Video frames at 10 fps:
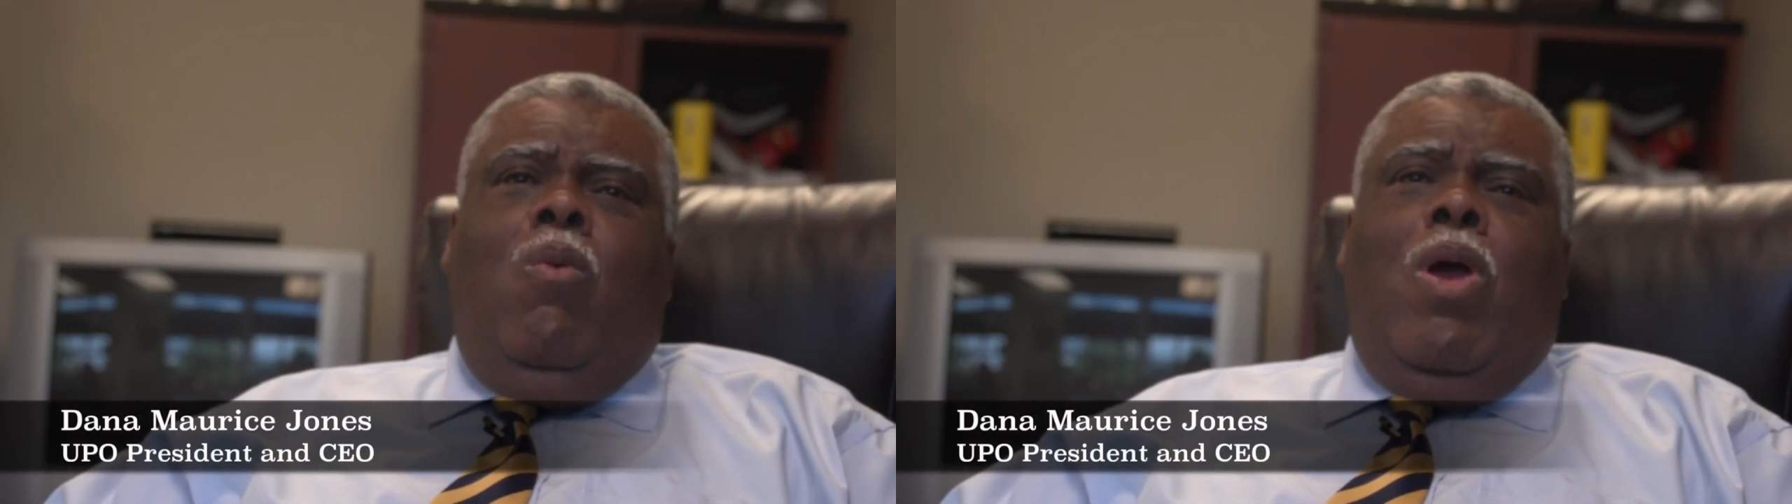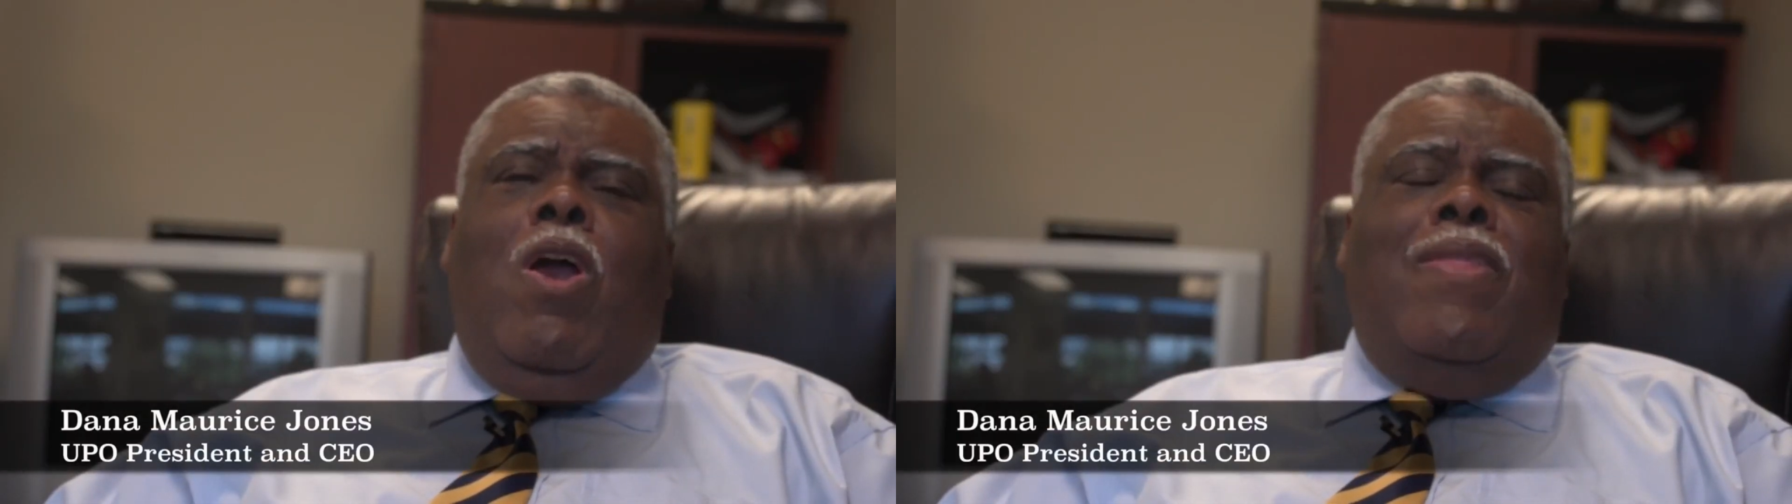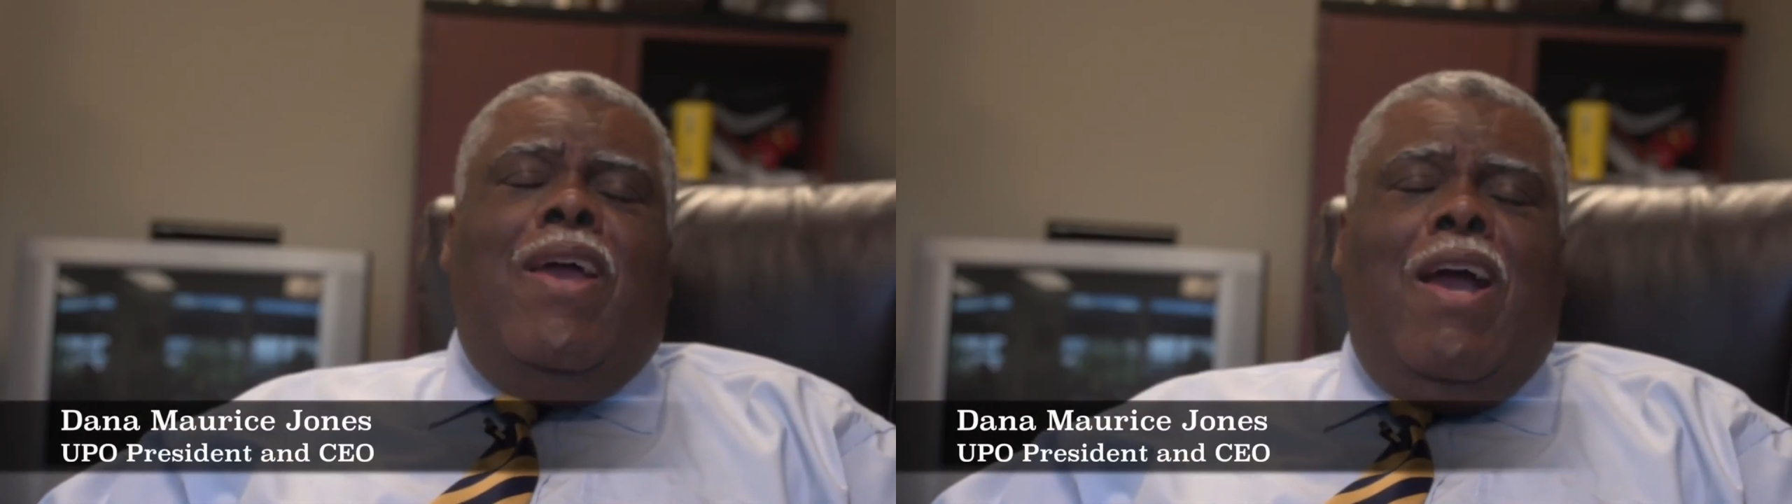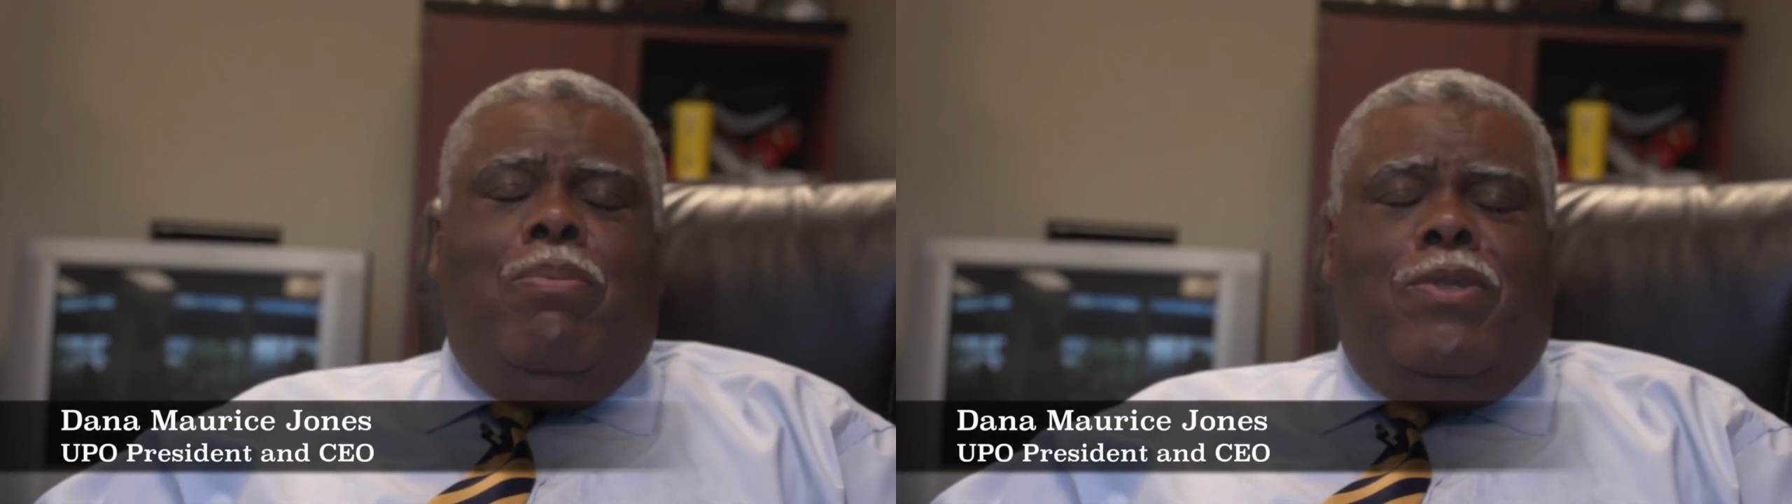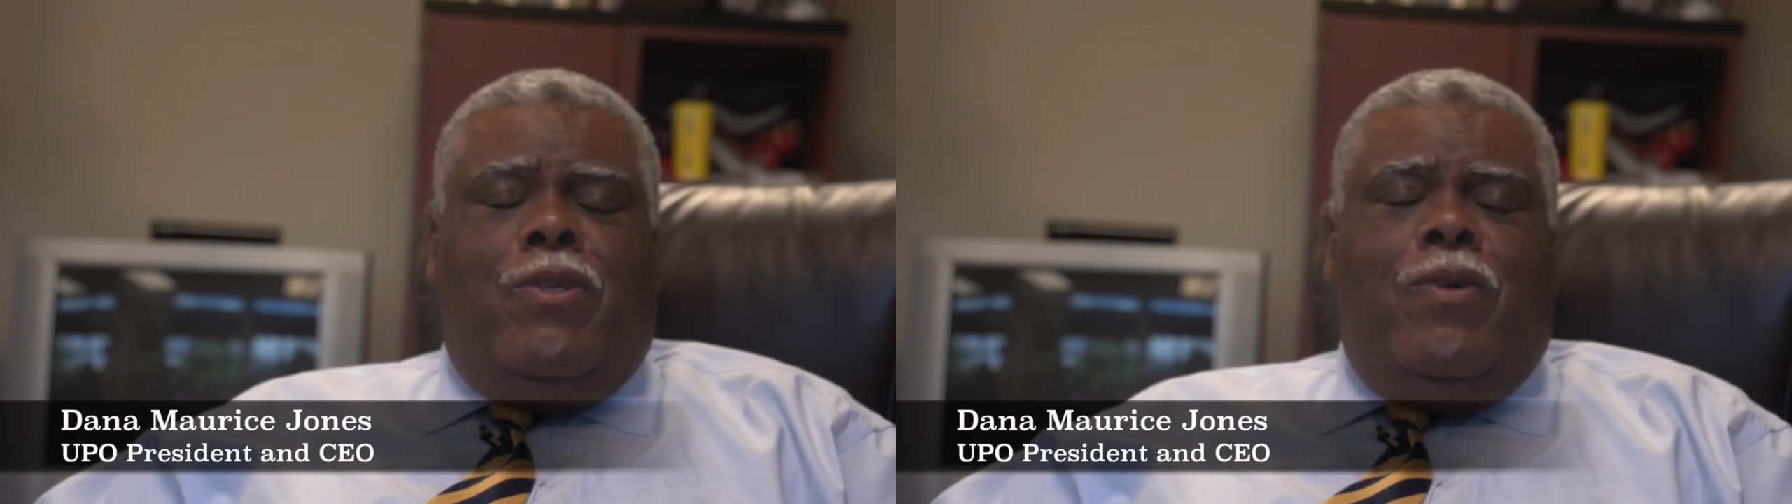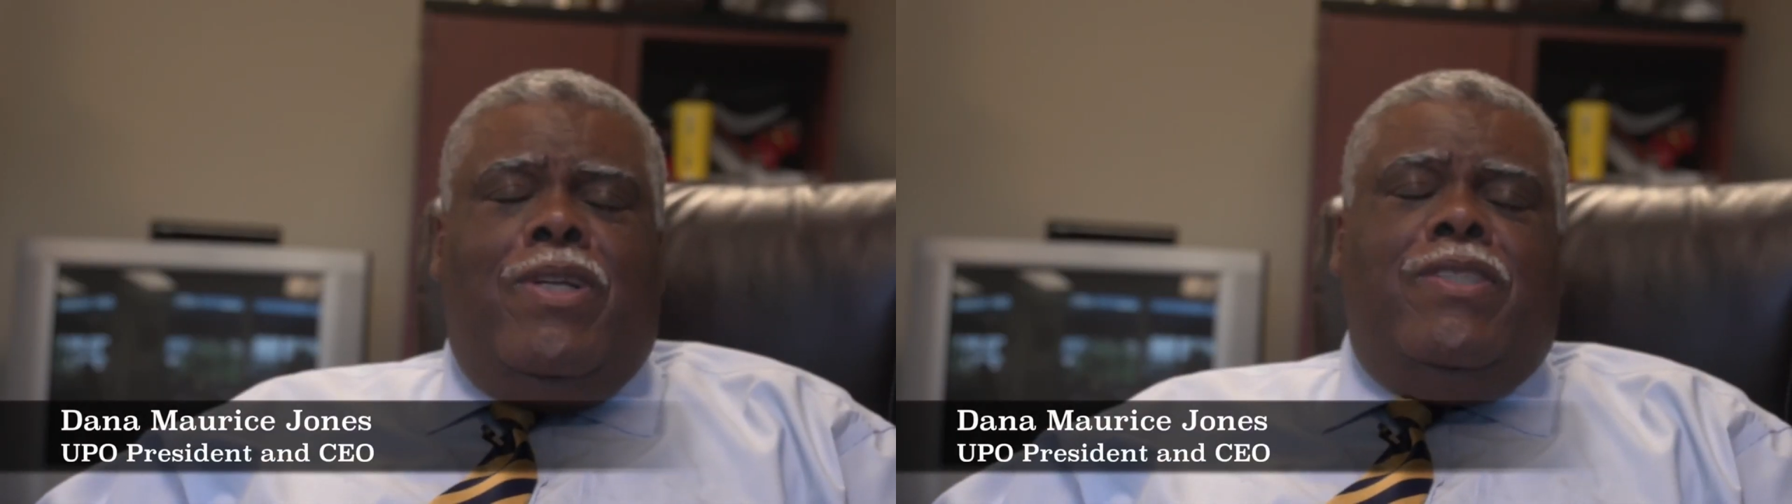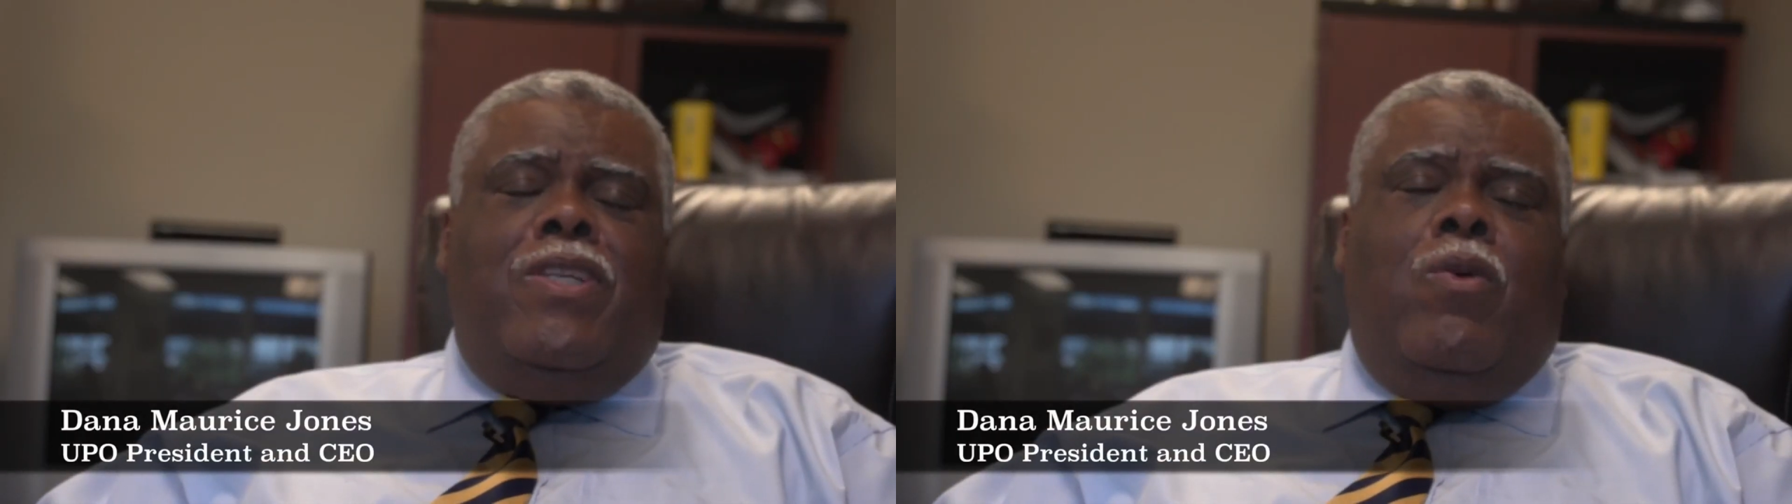Where are there opportunities